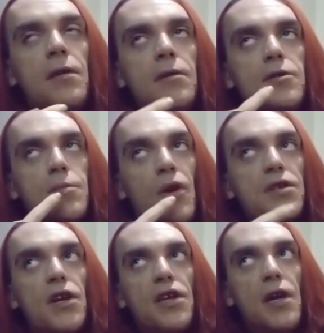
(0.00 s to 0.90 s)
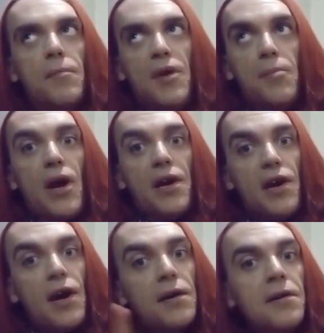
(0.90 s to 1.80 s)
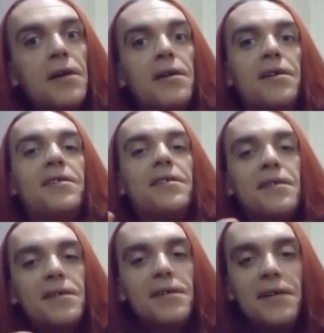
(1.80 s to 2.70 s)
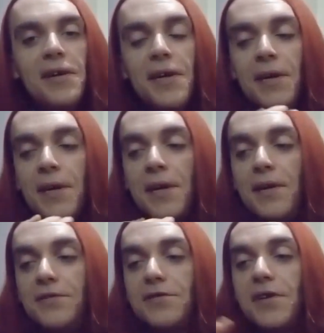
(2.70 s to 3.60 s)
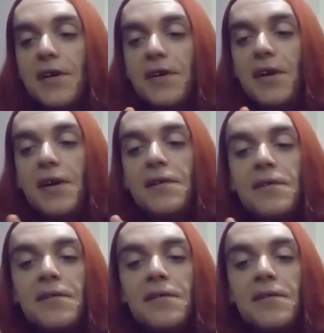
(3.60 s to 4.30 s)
Surprised I didn't get hit by a car. It's just like, yeah.